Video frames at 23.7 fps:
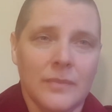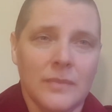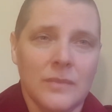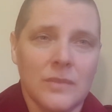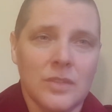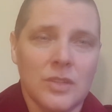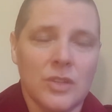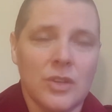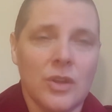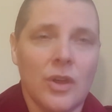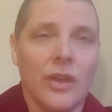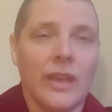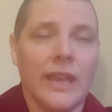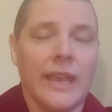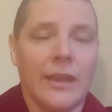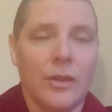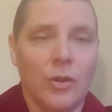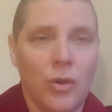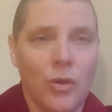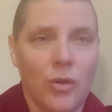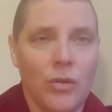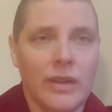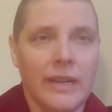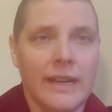not get
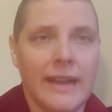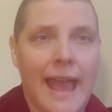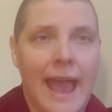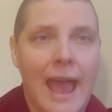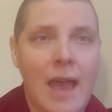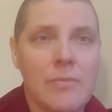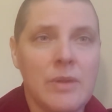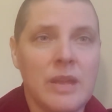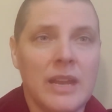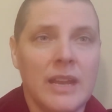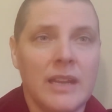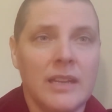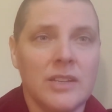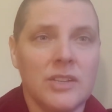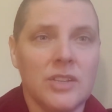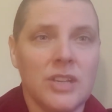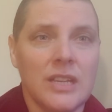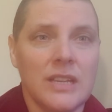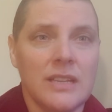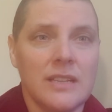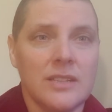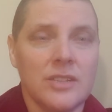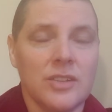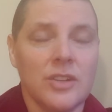caught in habit
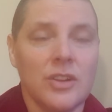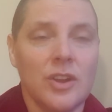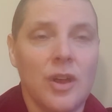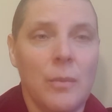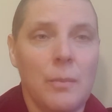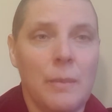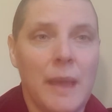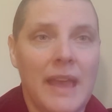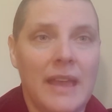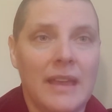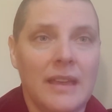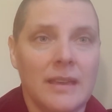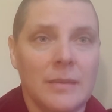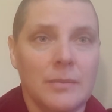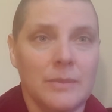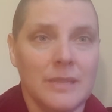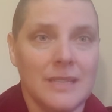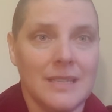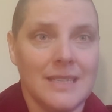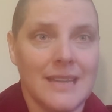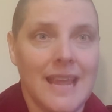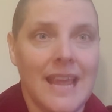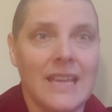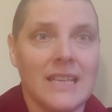energies, to not make
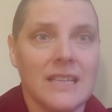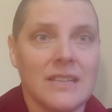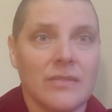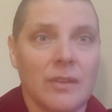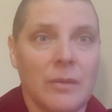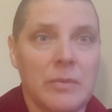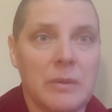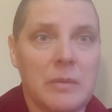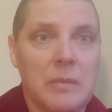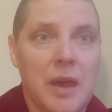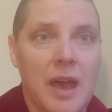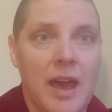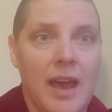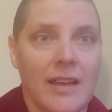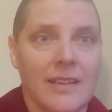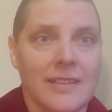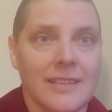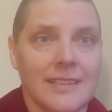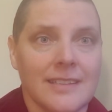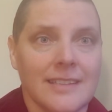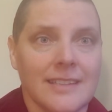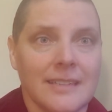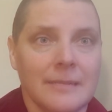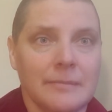mistakes from the
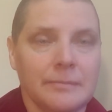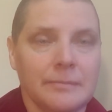past.